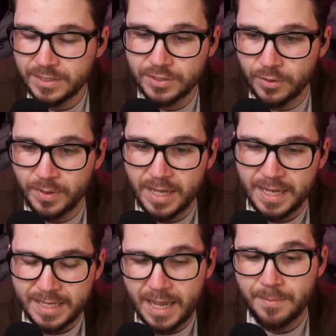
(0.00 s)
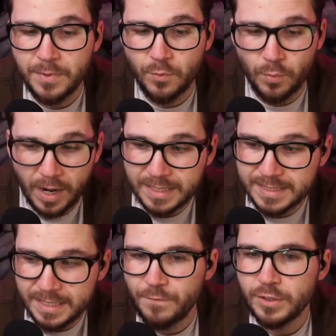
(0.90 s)
So yeah, I'm going to watch
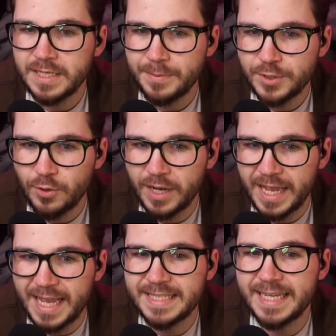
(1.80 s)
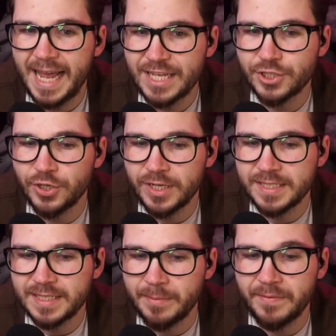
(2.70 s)
it. First episode isn't as good as
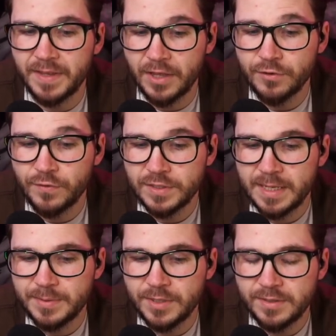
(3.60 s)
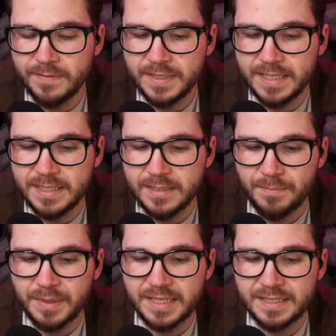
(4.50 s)
some of the other first episodes of the season,
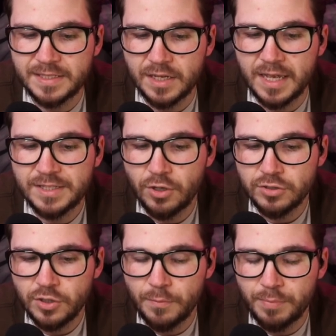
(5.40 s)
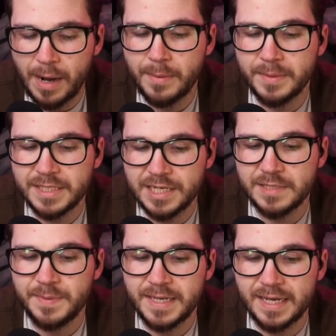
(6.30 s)
but it's, it's also probably
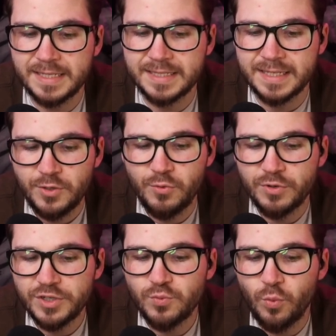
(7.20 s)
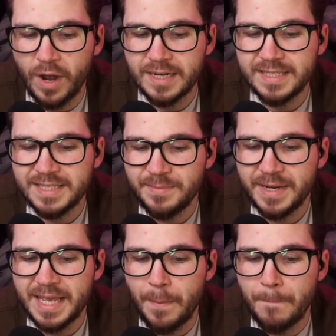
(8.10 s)
just because, dude, just watching
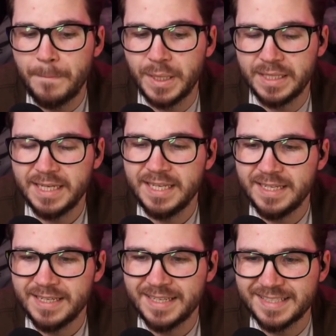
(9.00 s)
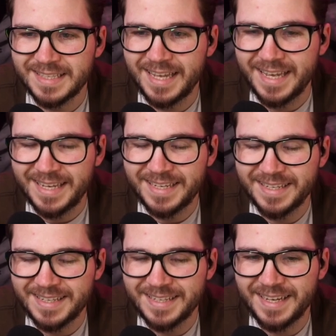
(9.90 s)
somebody get bullied is like,
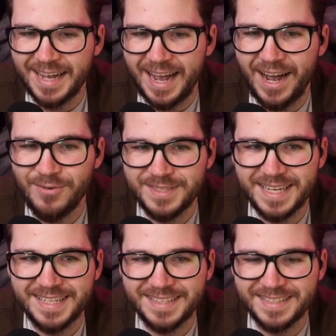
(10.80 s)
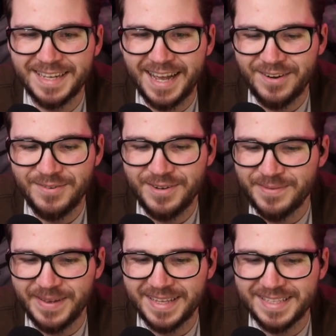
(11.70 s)
how is that? I don't know,
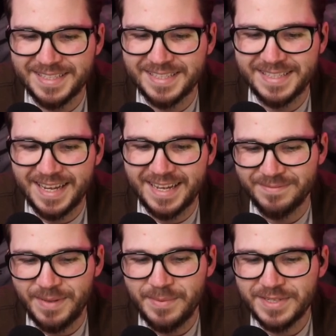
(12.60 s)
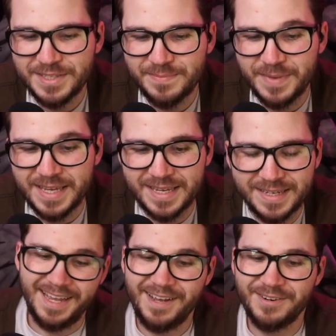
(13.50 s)
man. That's just not, maybe it's just me.
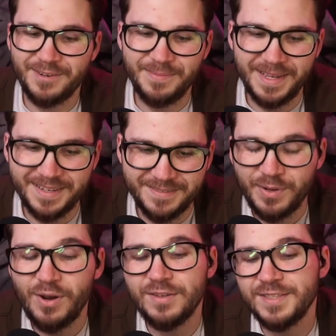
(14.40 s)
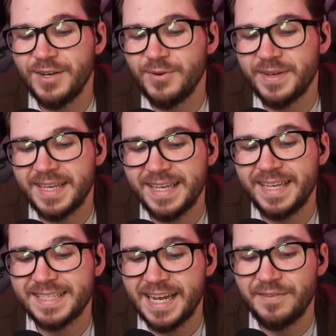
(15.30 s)
I don't know, man. But also he,
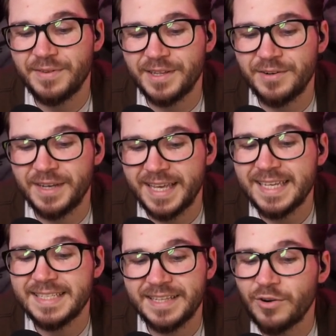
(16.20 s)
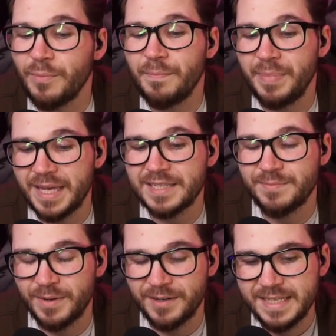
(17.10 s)
he's kind of a little, he's a little bitch,
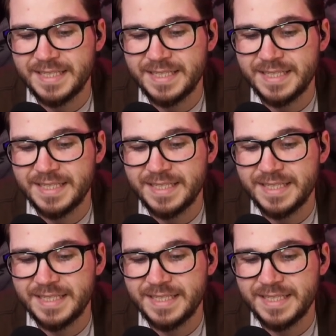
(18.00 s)
bro.